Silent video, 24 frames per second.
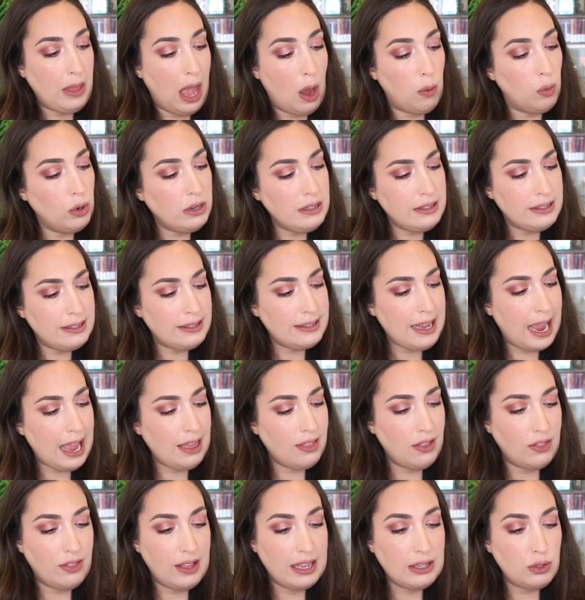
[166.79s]
I wouldn't
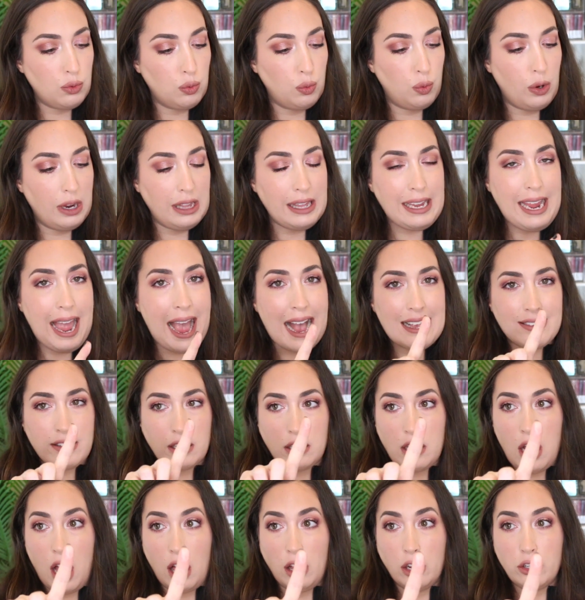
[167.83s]
say that this really has
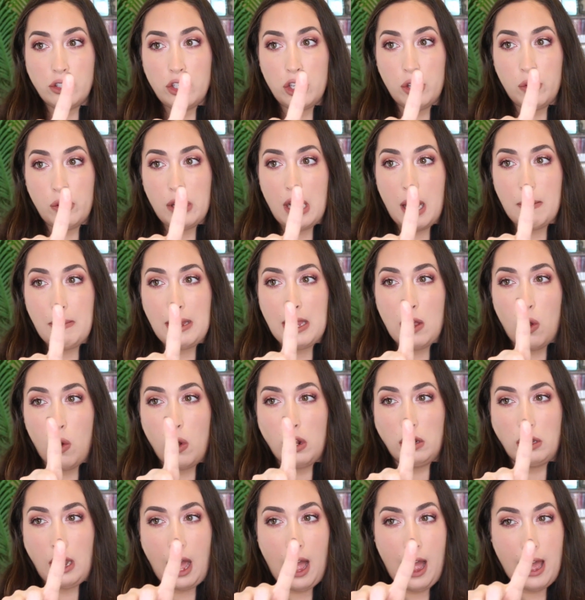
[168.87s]
a color to it. I mean,
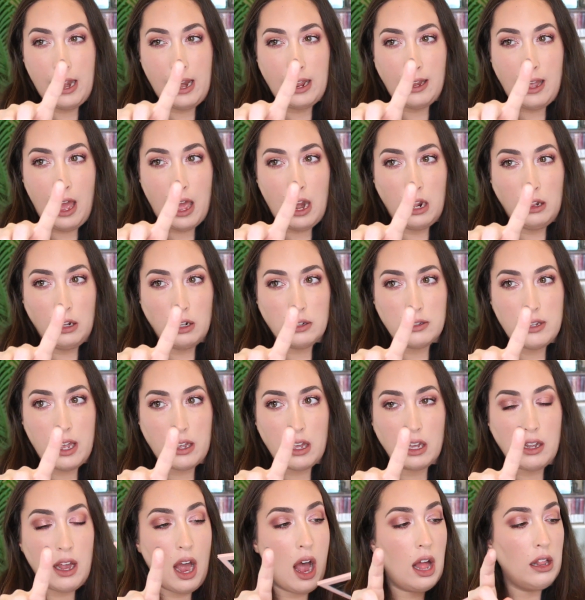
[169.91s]
online it kind of looks
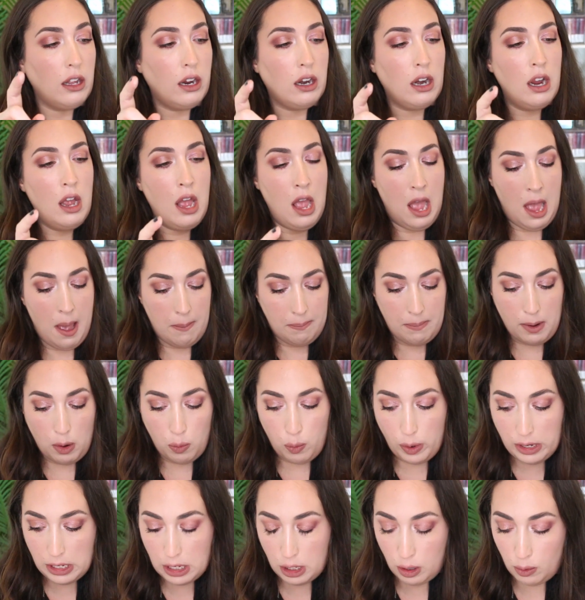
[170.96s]
like a color,
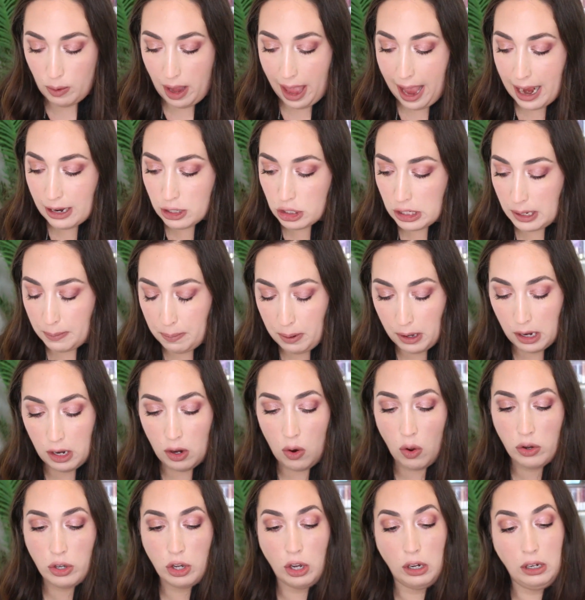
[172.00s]
but when you actually put
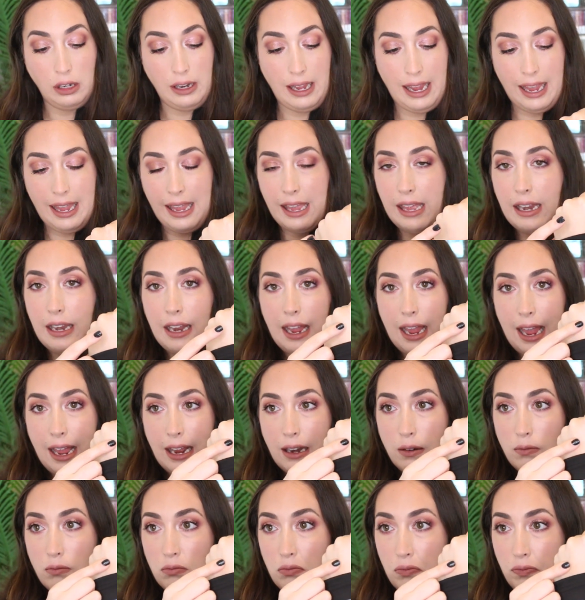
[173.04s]
it on your lid,
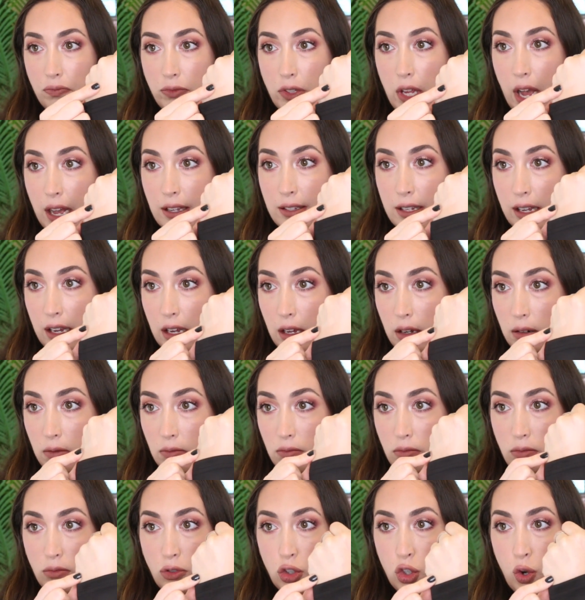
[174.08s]
it doesn't
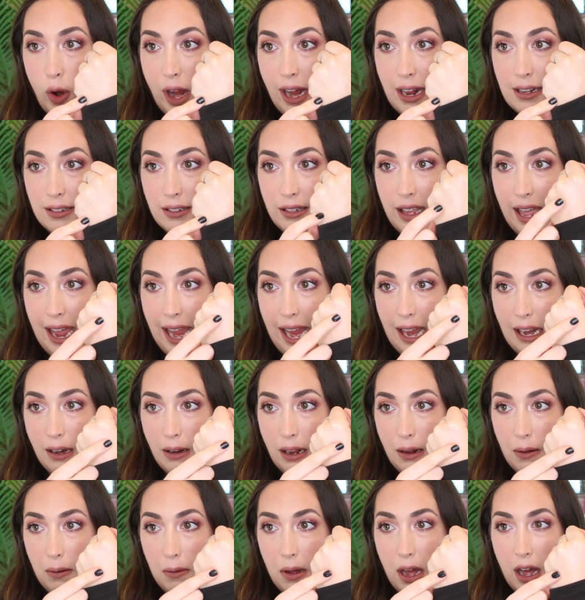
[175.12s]

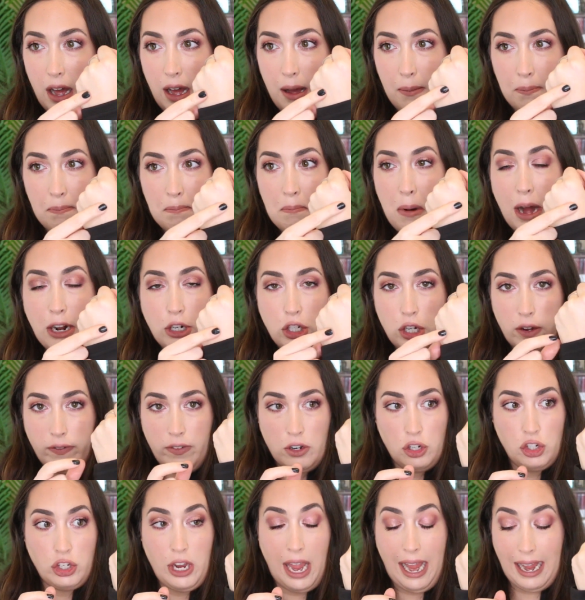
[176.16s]
translate um, much
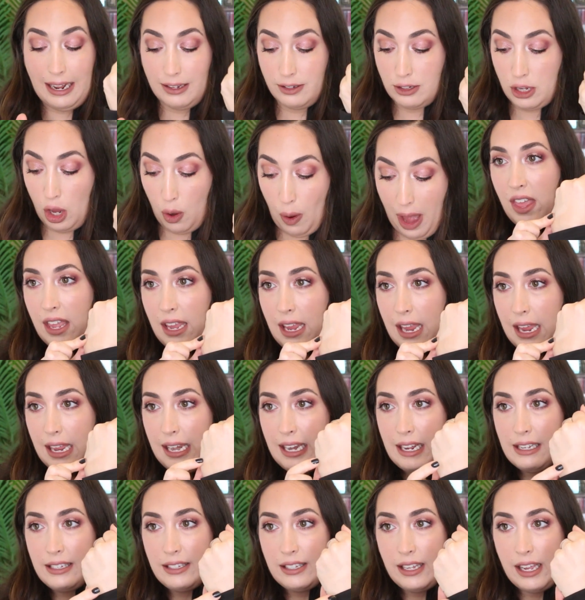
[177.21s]
of a shade. So I think
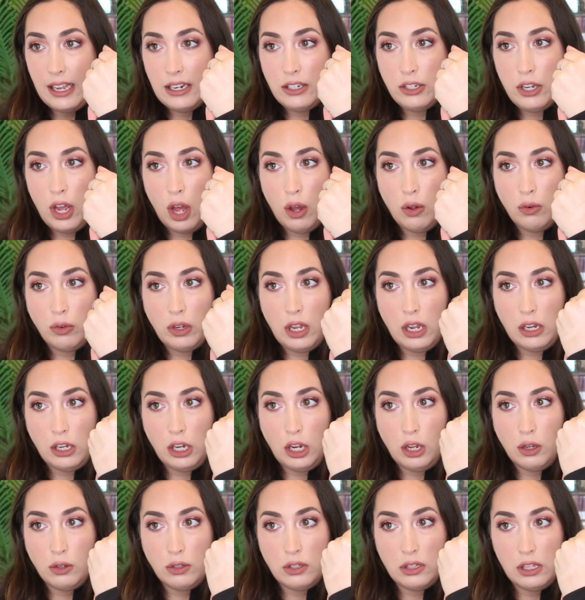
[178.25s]
any skin tone
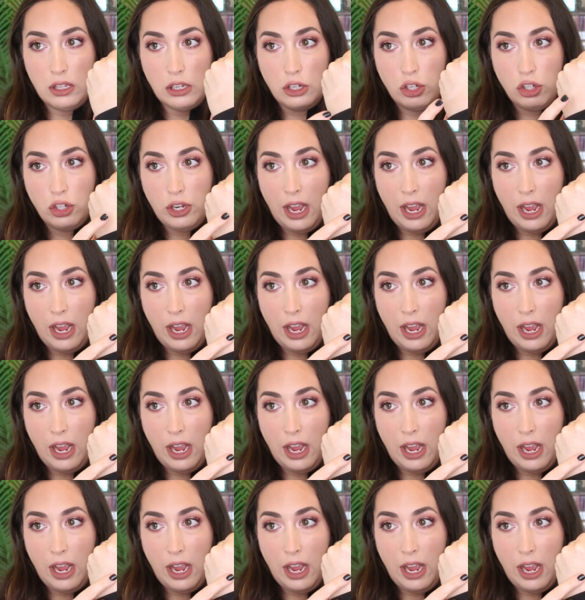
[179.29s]
can use this